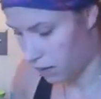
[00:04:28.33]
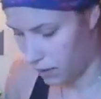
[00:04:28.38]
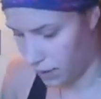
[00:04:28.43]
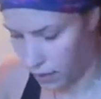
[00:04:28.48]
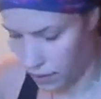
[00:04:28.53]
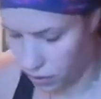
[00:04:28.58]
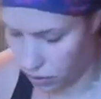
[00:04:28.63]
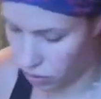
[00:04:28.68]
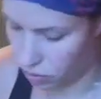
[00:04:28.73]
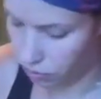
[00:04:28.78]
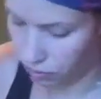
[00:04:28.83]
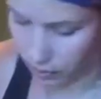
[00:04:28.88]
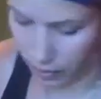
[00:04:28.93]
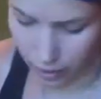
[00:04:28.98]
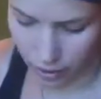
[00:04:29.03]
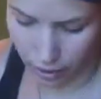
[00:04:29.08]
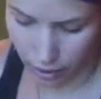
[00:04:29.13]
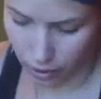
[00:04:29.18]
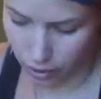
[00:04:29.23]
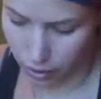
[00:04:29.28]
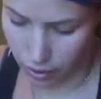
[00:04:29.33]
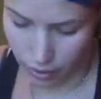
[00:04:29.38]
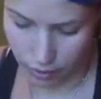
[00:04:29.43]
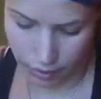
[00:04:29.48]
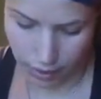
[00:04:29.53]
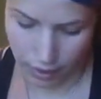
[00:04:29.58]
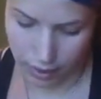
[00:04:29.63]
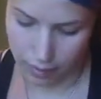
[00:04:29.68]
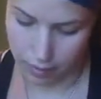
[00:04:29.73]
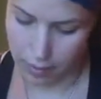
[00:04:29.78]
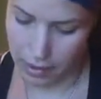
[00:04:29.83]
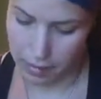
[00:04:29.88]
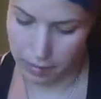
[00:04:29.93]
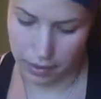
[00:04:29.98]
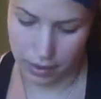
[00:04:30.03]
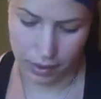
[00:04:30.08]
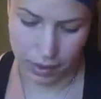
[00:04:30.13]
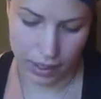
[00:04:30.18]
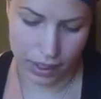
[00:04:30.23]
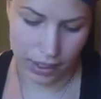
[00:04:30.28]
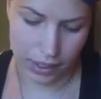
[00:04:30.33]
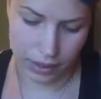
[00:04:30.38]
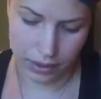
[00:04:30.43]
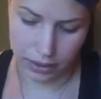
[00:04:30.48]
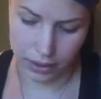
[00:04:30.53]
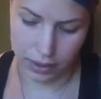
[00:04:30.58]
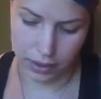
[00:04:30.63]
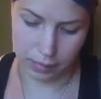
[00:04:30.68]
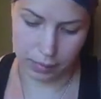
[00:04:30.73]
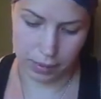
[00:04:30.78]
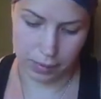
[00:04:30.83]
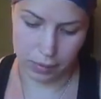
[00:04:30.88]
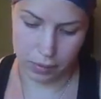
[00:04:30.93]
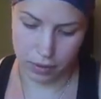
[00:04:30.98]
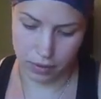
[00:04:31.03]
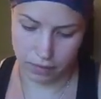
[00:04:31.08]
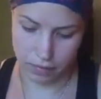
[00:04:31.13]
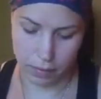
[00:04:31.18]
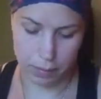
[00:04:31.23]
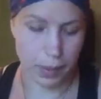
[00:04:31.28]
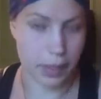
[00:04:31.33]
They don't really hurt, and maybe like a little bit more of